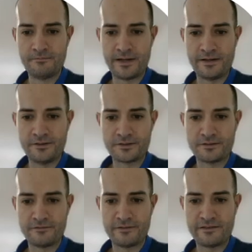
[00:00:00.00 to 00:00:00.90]
minus
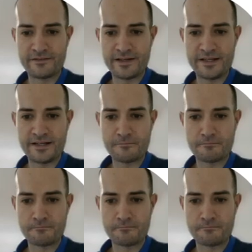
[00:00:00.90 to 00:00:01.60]
5 kN